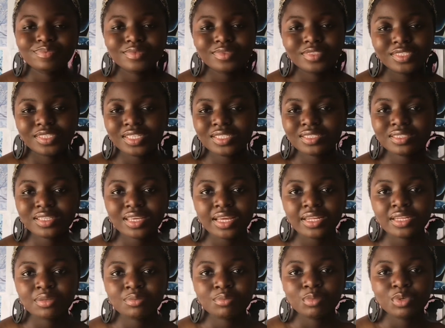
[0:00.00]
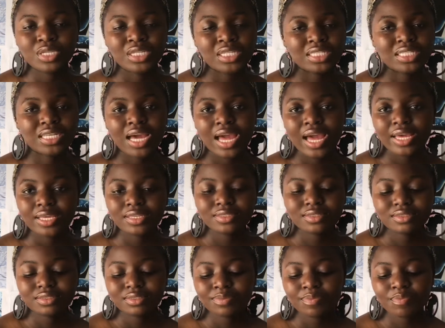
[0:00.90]
just getting
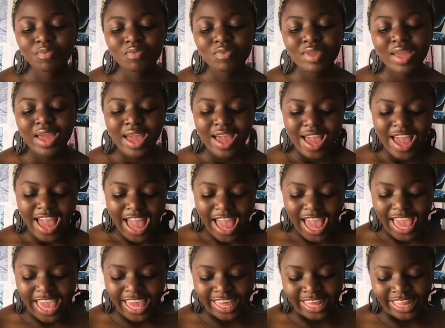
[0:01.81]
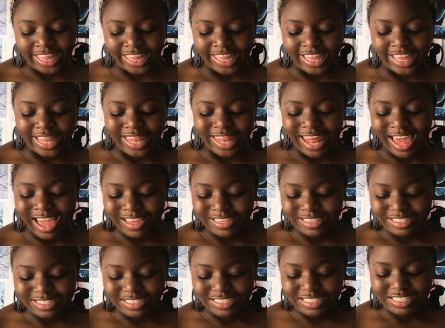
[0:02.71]
monetized. And the
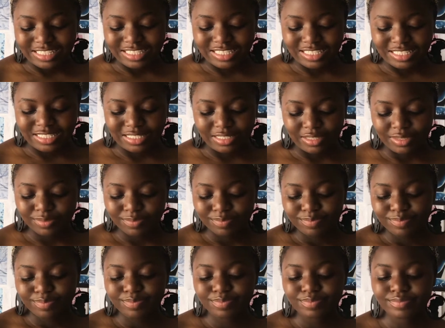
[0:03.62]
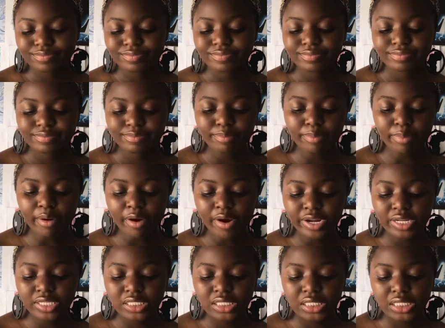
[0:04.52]
last
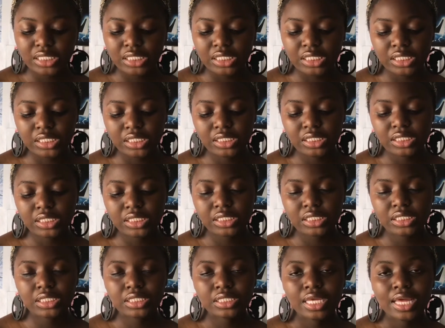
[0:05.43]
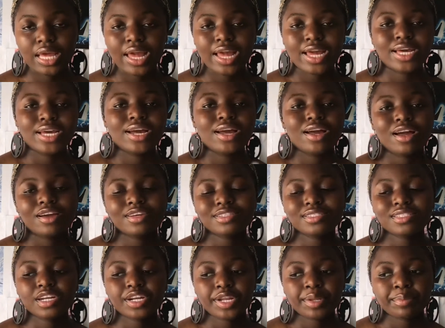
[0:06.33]
part is I
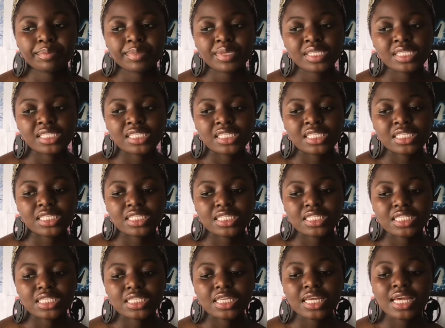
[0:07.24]
started business.